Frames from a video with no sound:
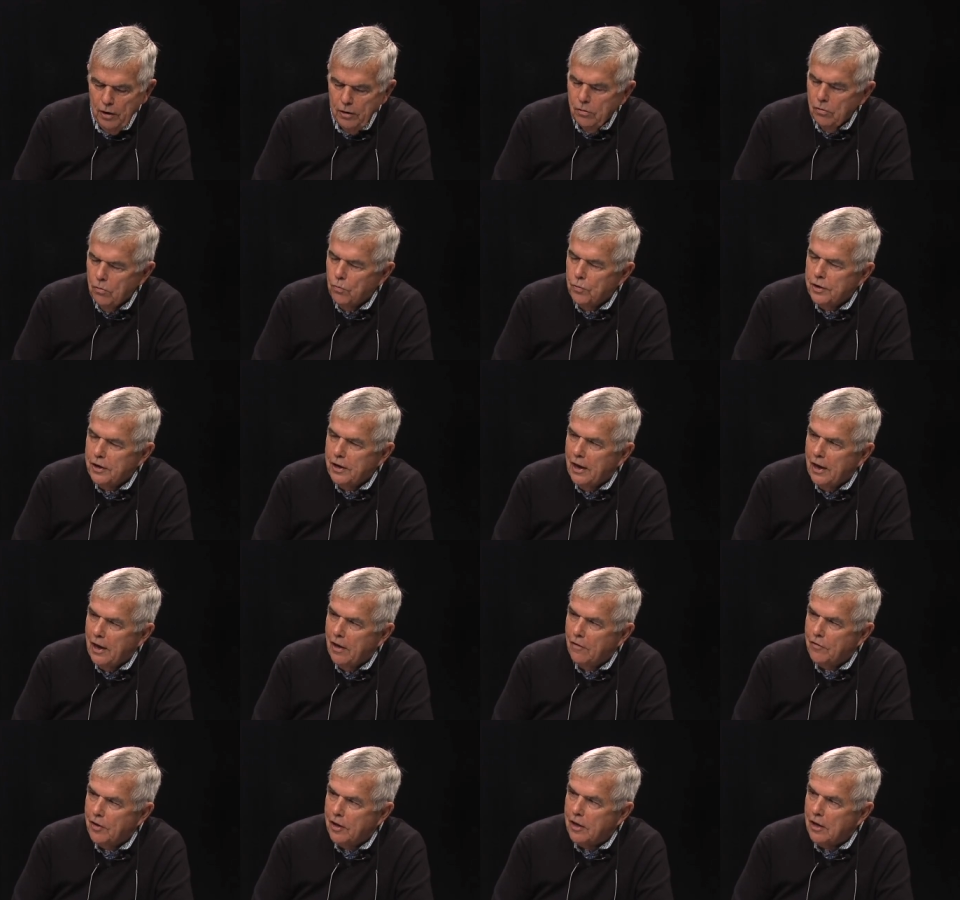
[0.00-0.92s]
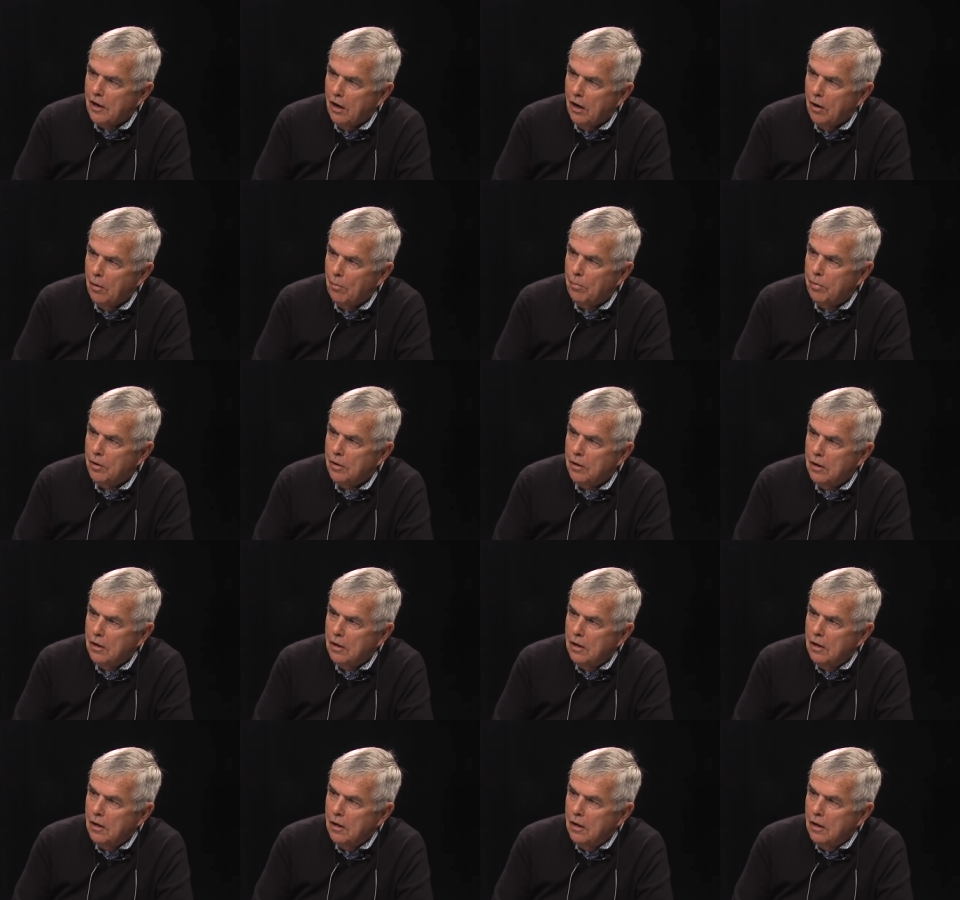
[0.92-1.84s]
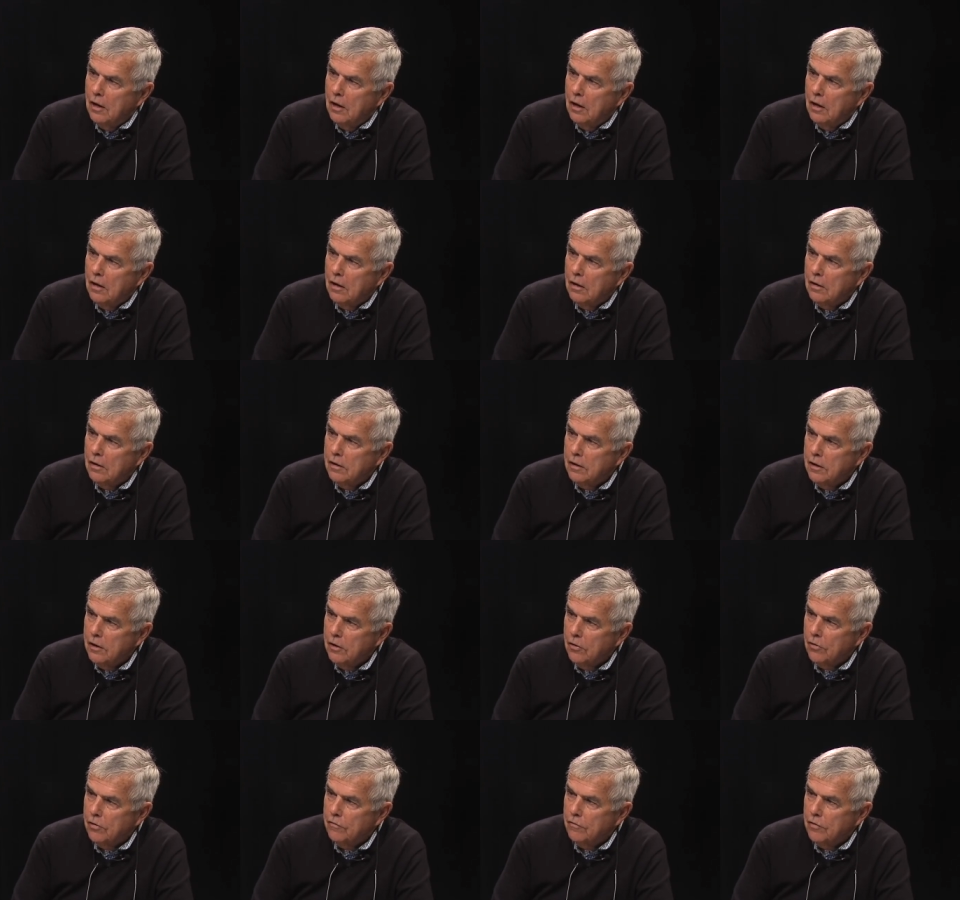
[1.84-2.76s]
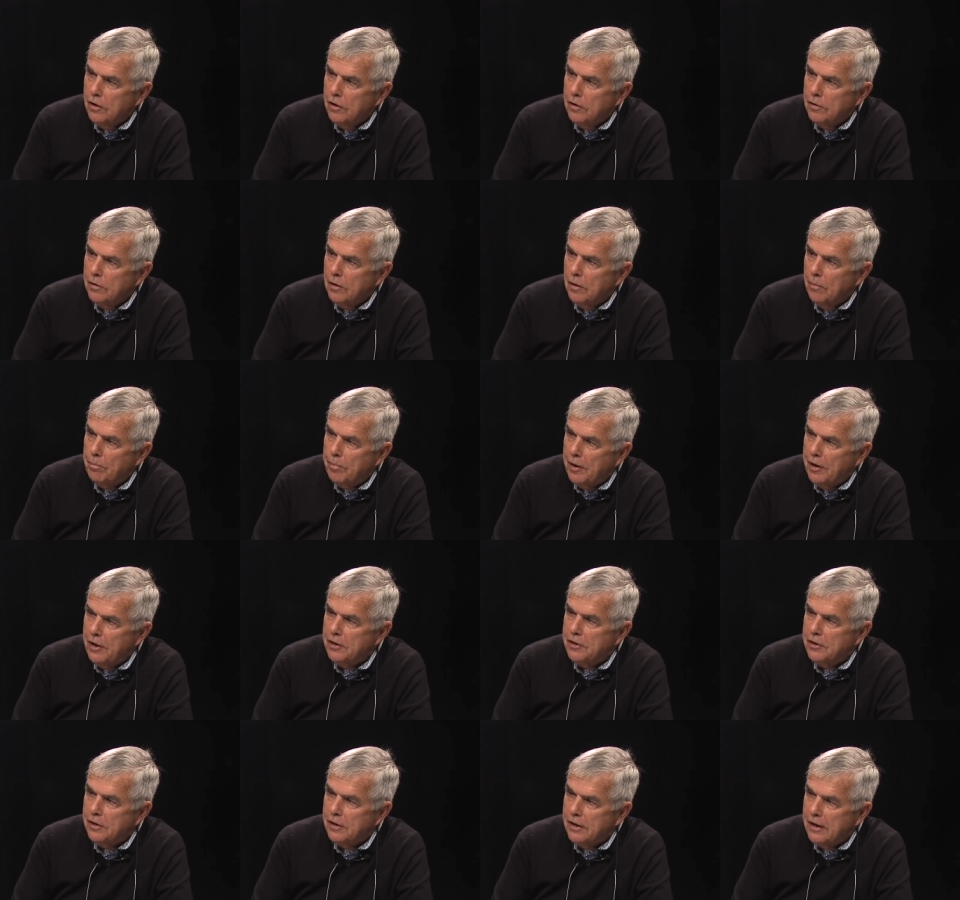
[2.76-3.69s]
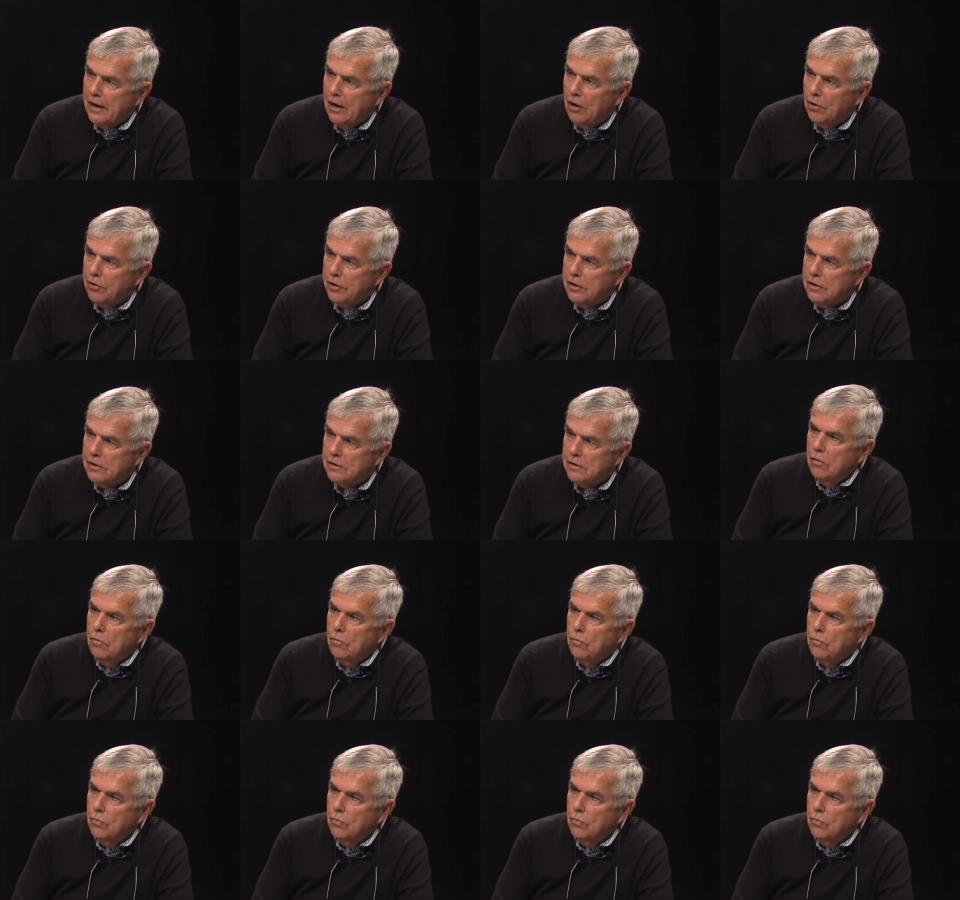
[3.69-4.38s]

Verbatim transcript: don't we have a hub here in, in uh, Bennington County?